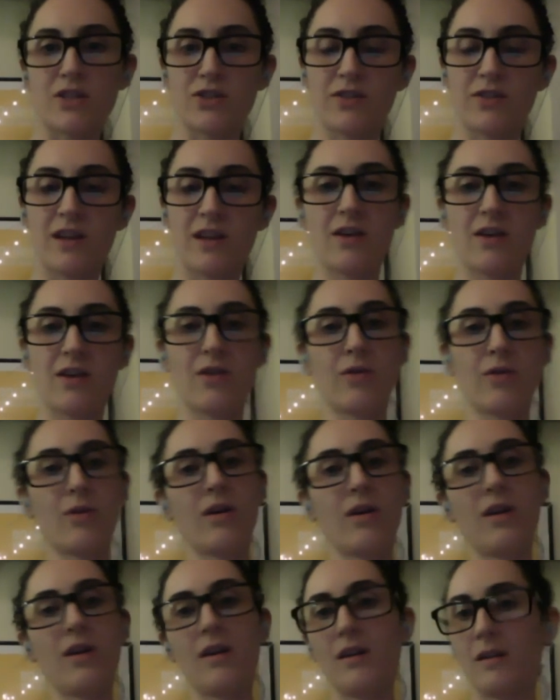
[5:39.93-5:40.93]
They know
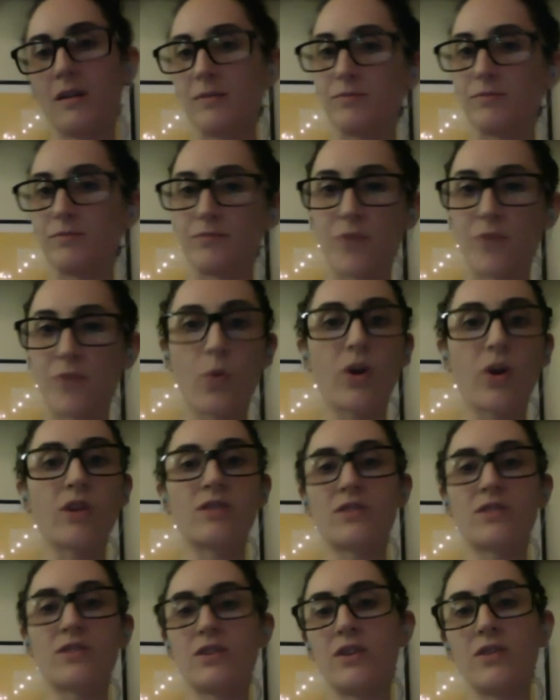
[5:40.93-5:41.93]
the words
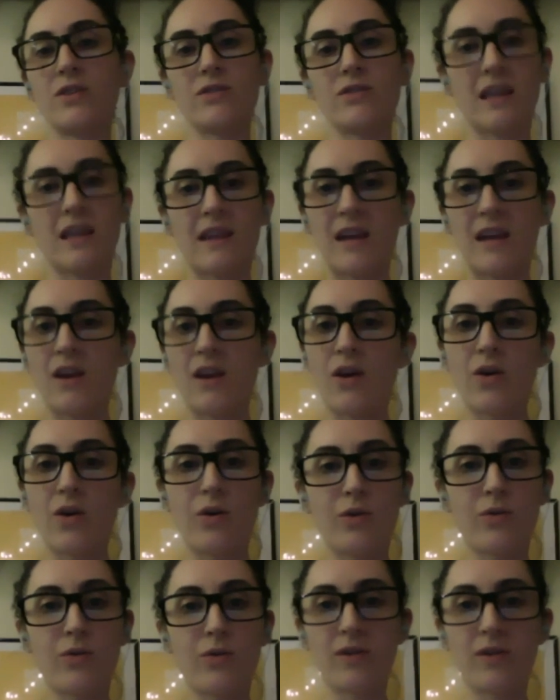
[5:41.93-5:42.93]
they're using. They
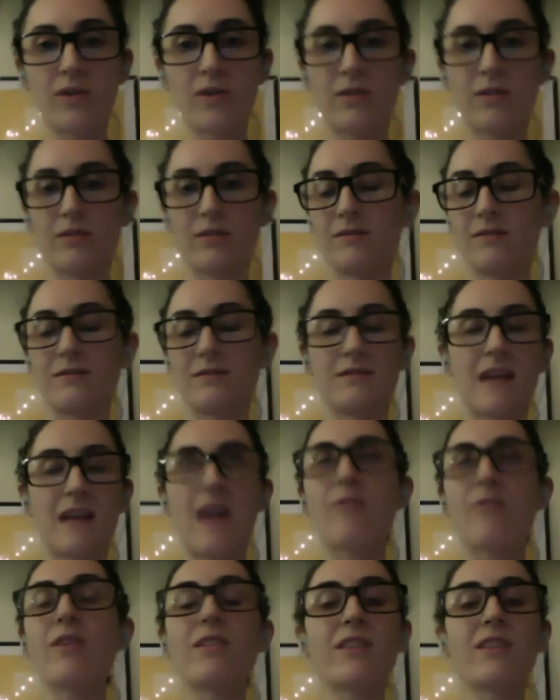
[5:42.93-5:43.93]
know
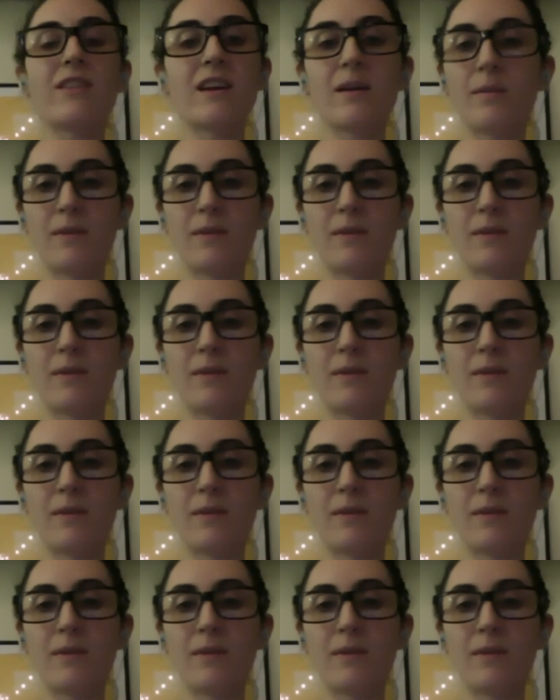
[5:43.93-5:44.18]
everything.